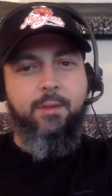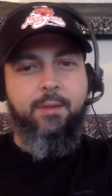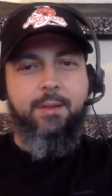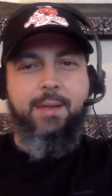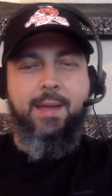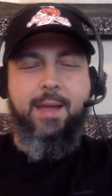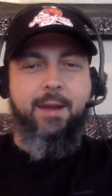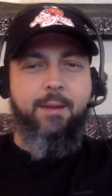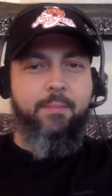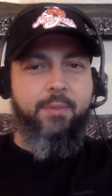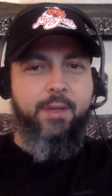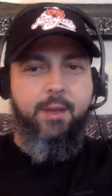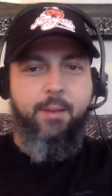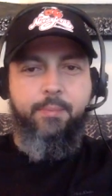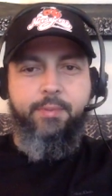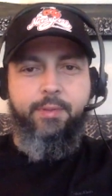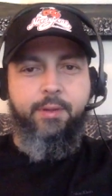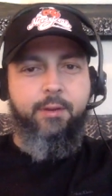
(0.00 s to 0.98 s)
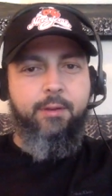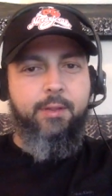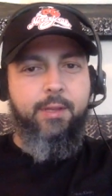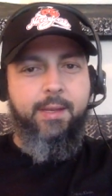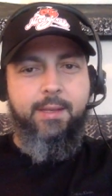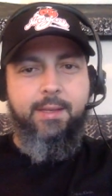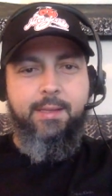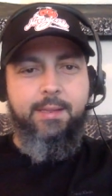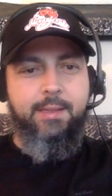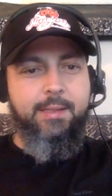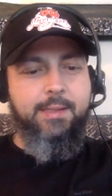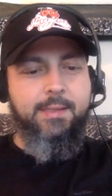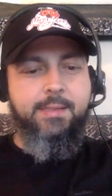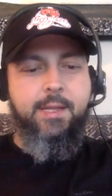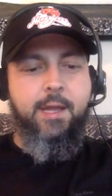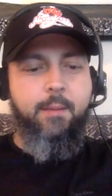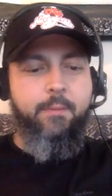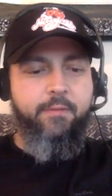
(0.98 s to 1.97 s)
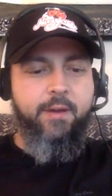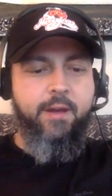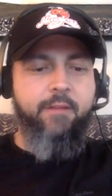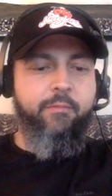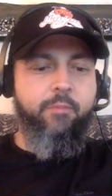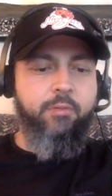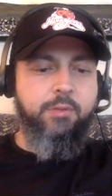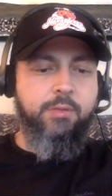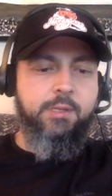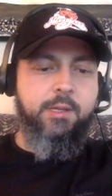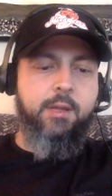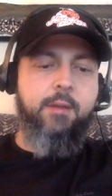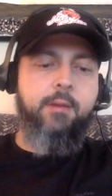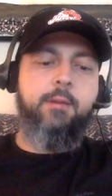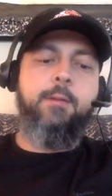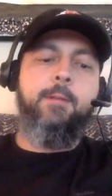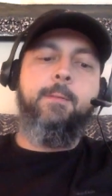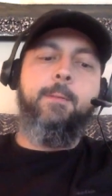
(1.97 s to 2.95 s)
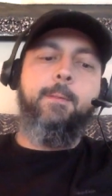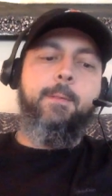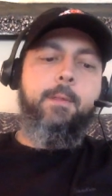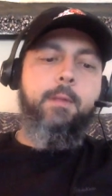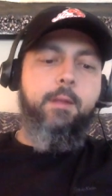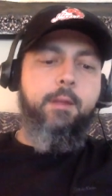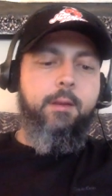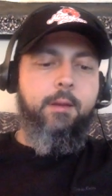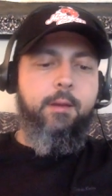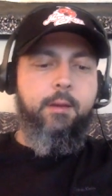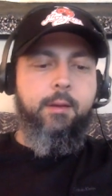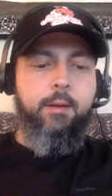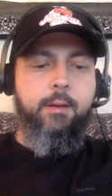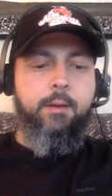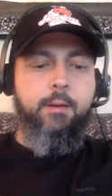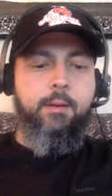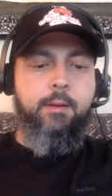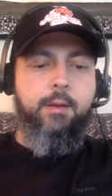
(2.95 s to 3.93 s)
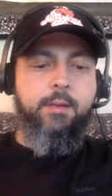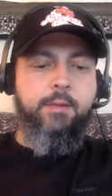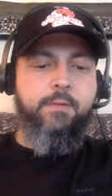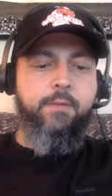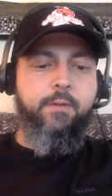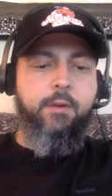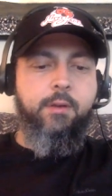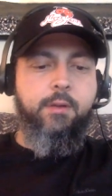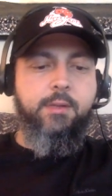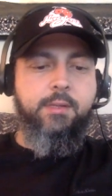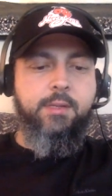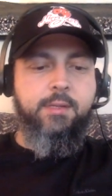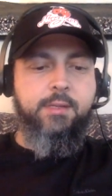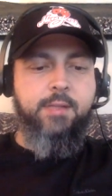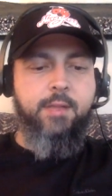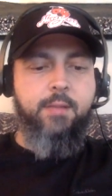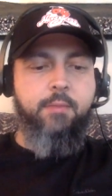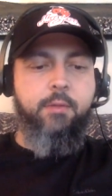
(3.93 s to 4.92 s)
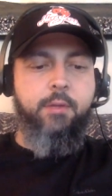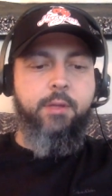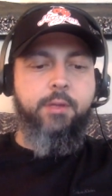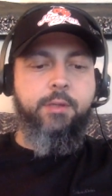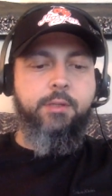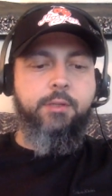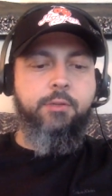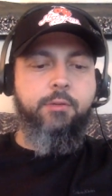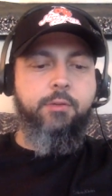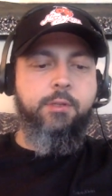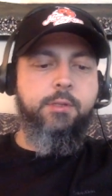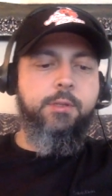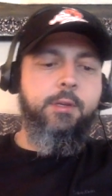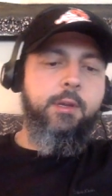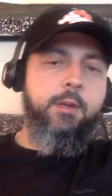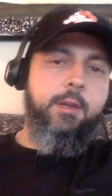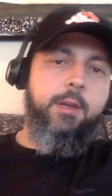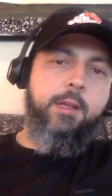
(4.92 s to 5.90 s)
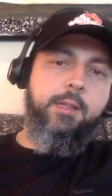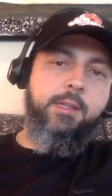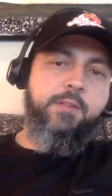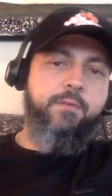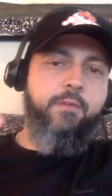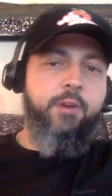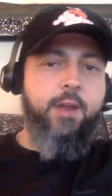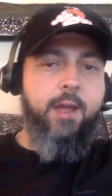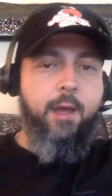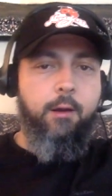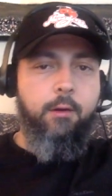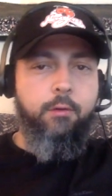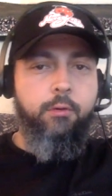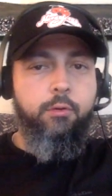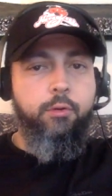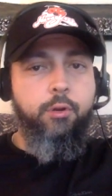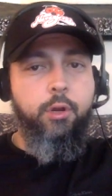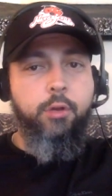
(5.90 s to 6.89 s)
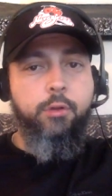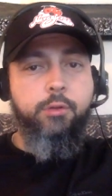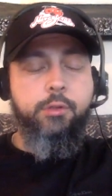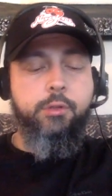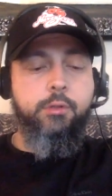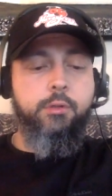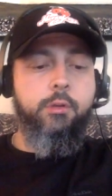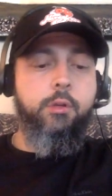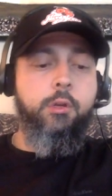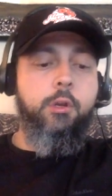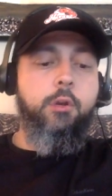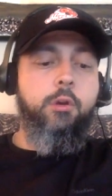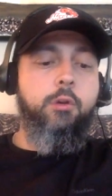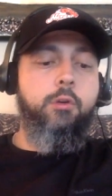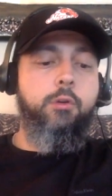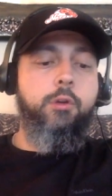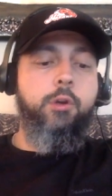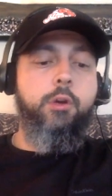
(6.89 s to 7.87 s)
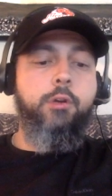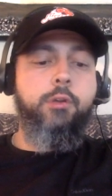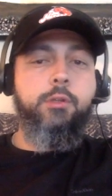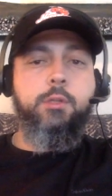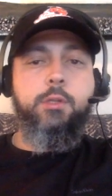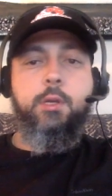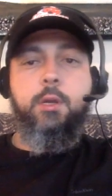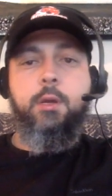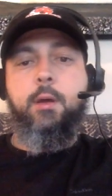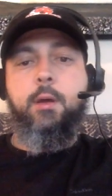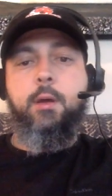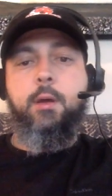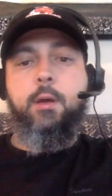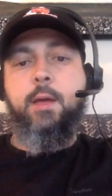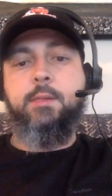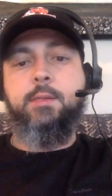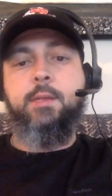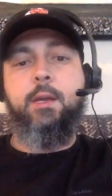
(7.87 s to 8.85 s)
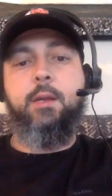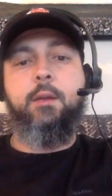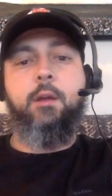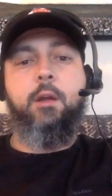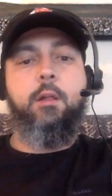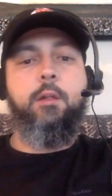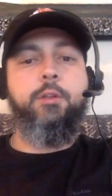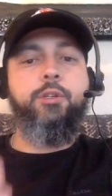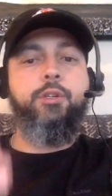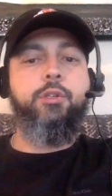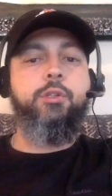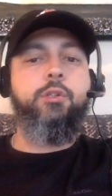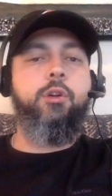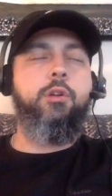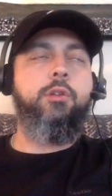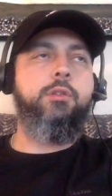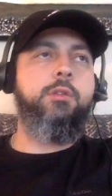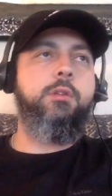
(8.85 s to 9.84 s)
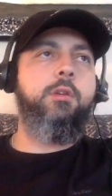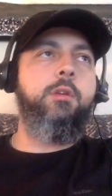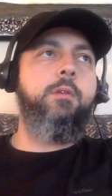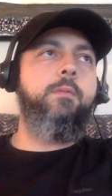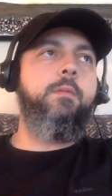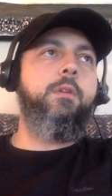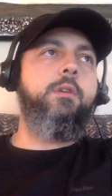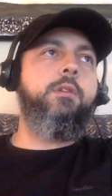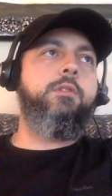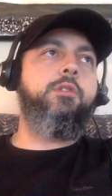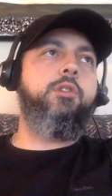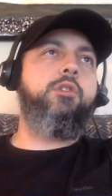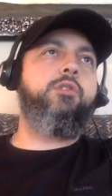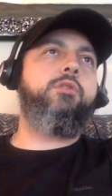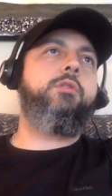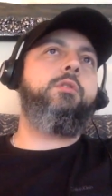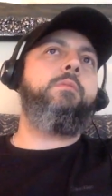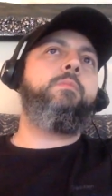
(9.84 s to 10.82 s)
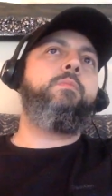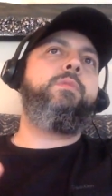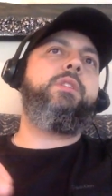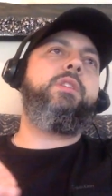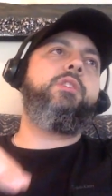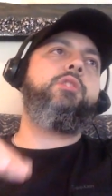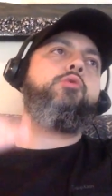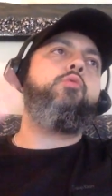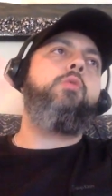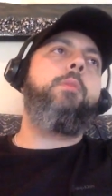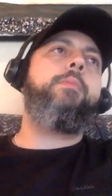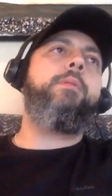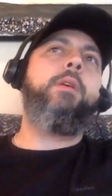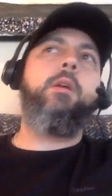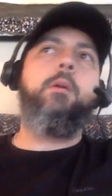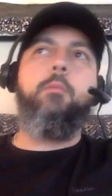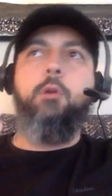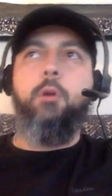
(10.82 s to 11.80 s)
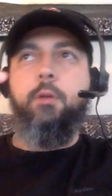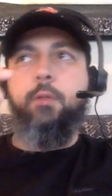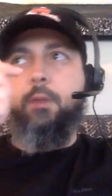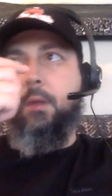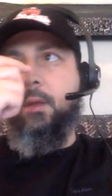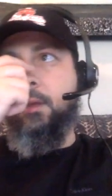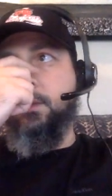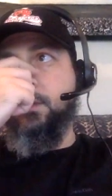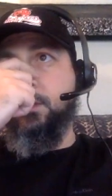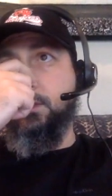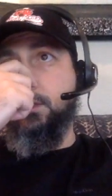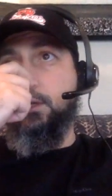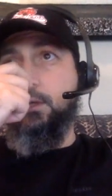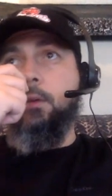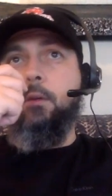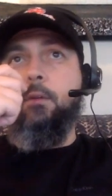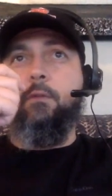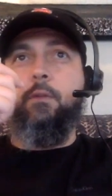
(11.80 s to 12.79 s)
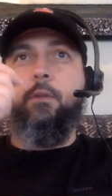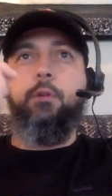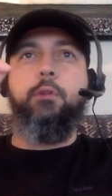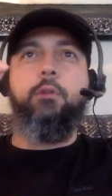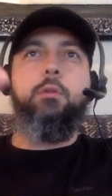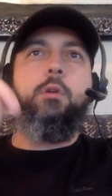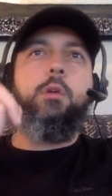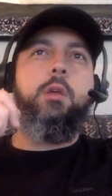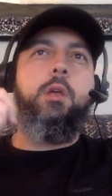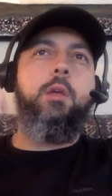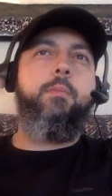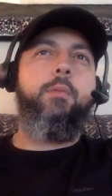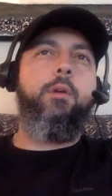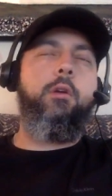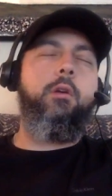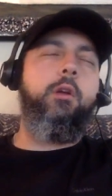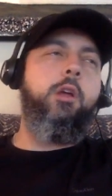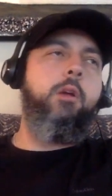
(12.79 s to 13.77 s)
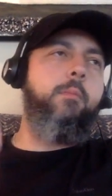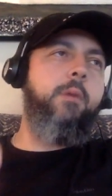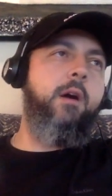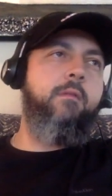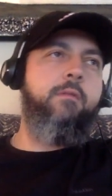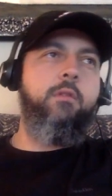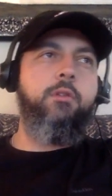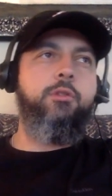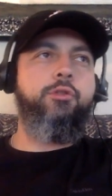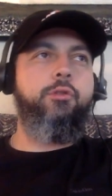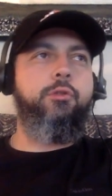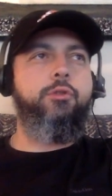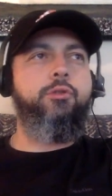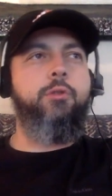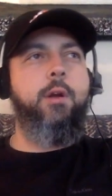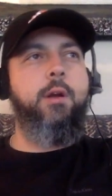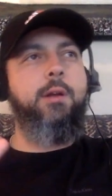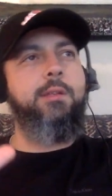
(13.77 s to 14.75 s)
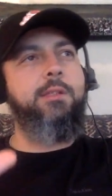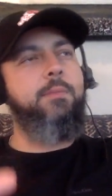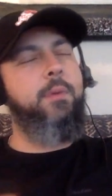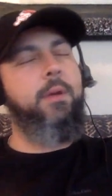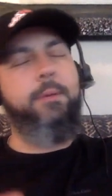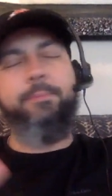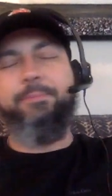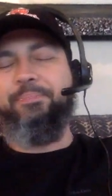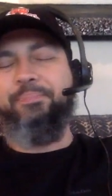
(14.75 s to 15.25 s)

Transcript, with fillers: got to be up there, like at least top five percent uh, as far as stable industries, at least for now. Who knows? Who knows, uh, as technology starts starts disrupting more things, Vir you keep hearing about virtual trials, but